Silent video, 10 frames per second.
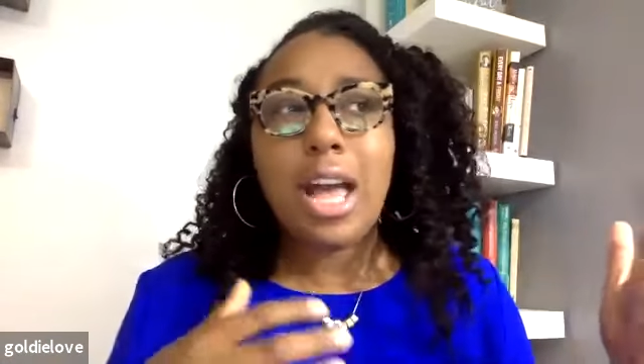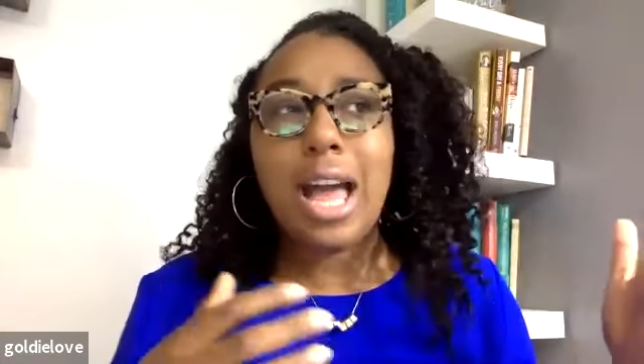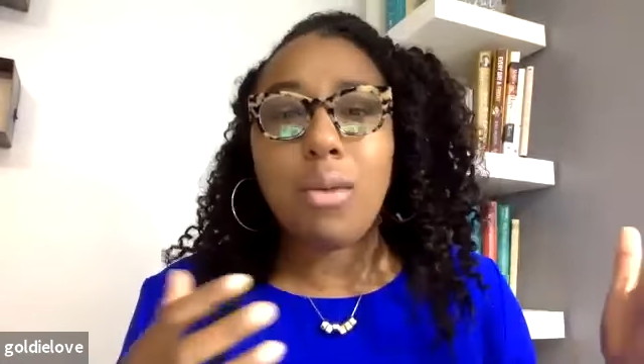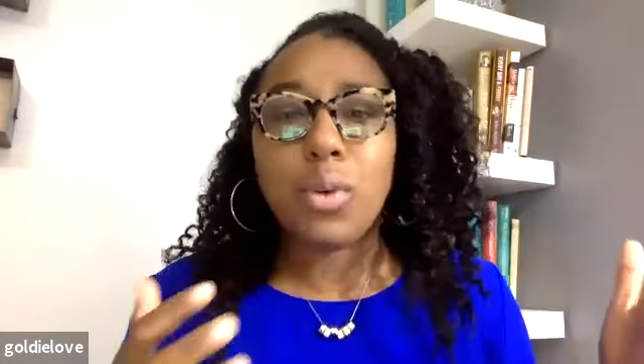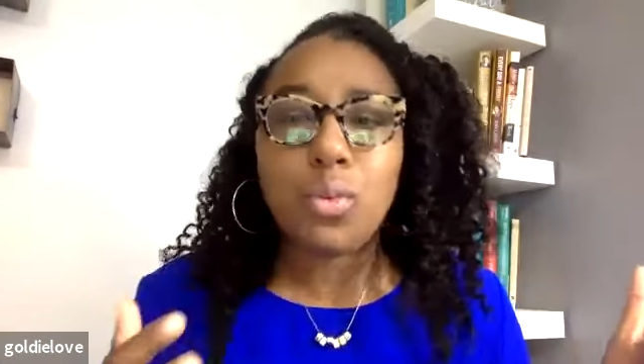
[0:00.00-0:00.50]

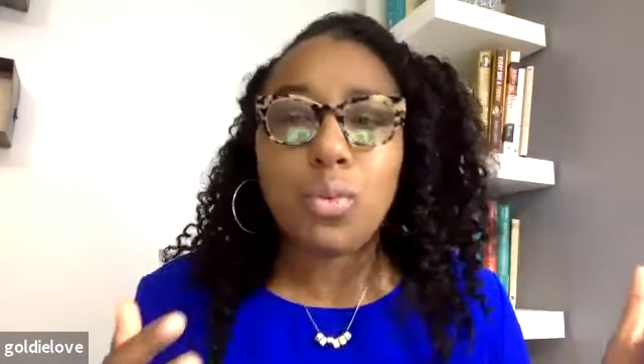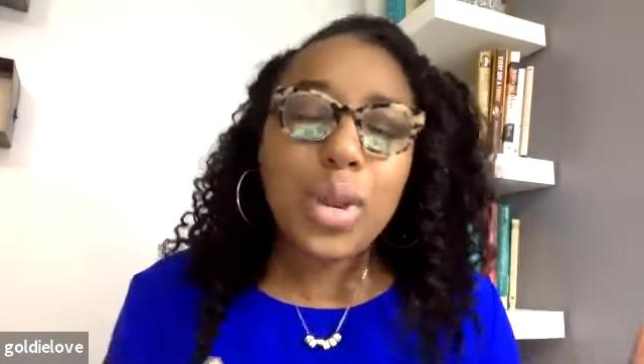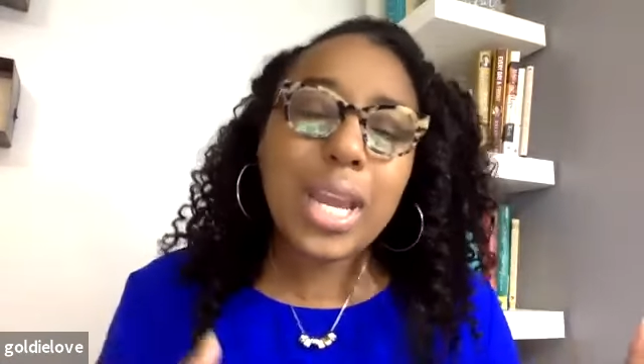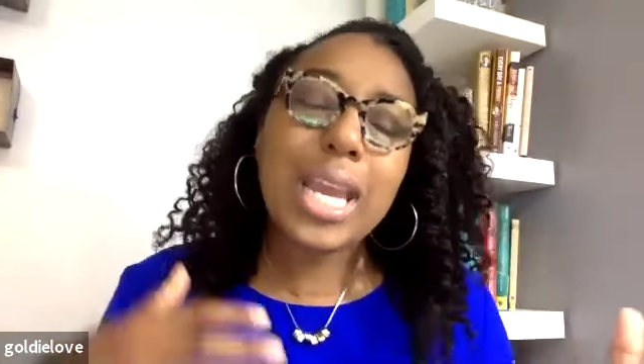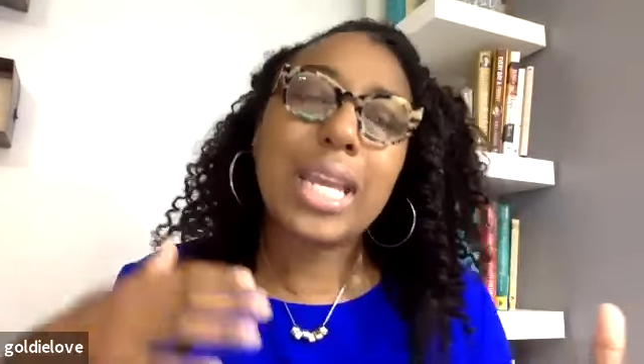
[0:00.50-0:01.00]
I would
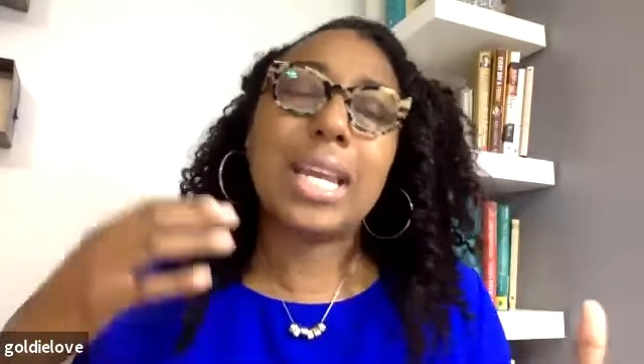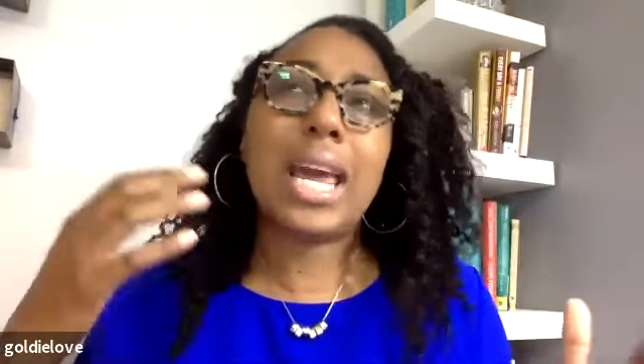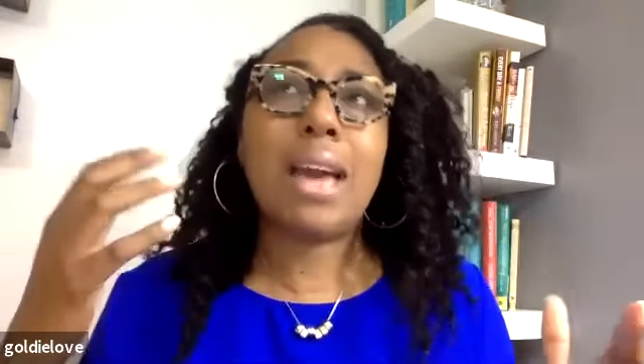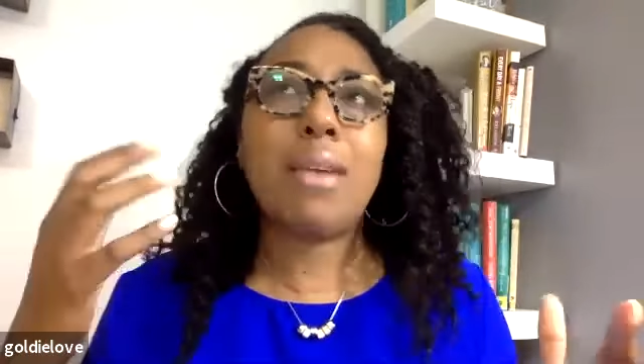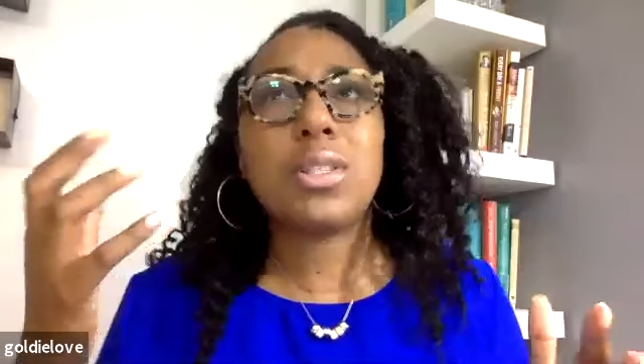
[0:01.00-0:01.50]
read and
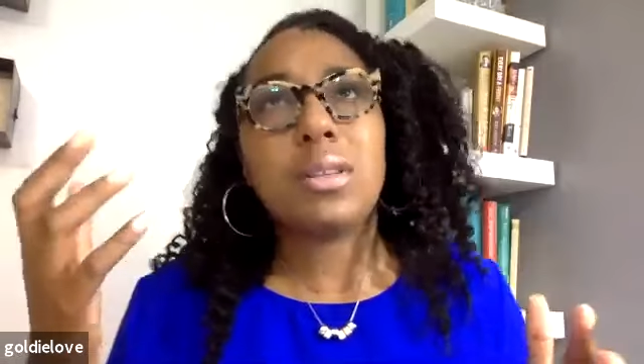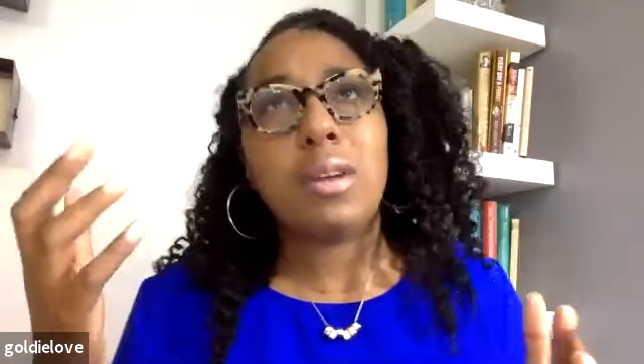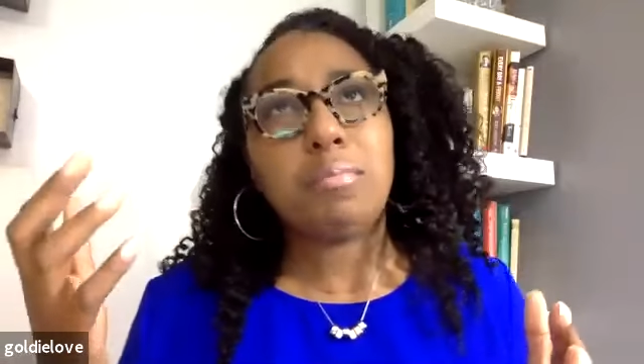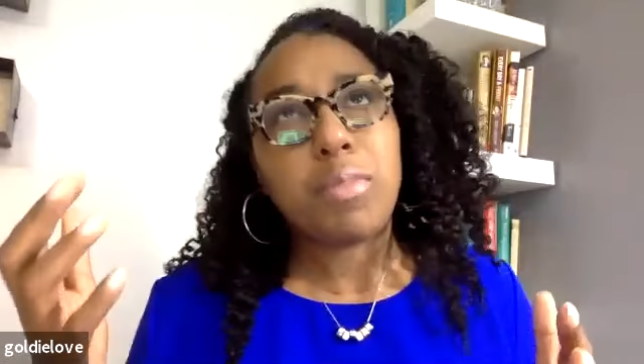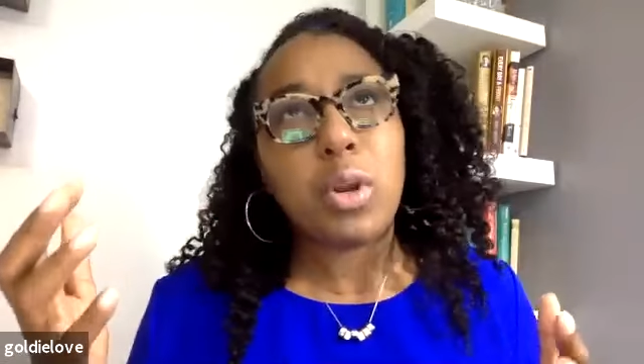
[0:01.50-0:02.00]
I was,
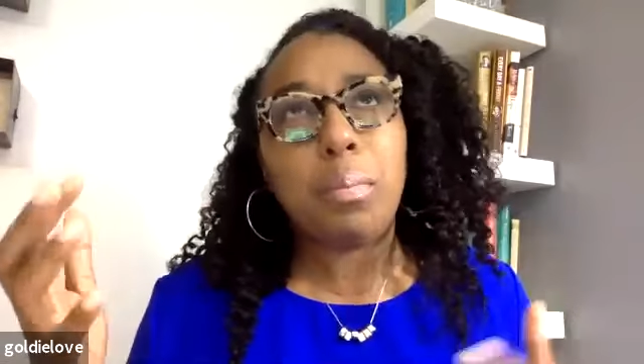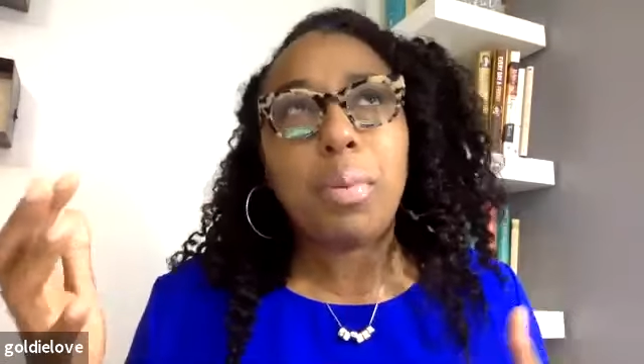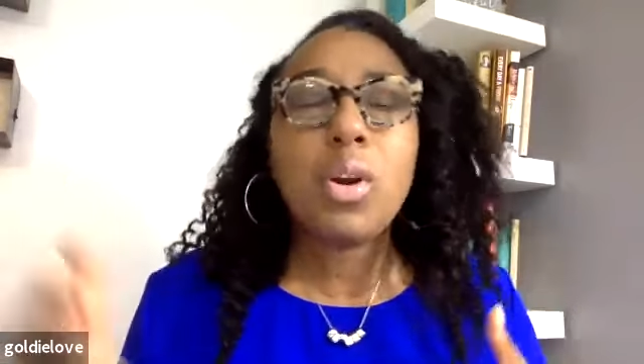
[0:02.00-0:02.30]
uh, you know,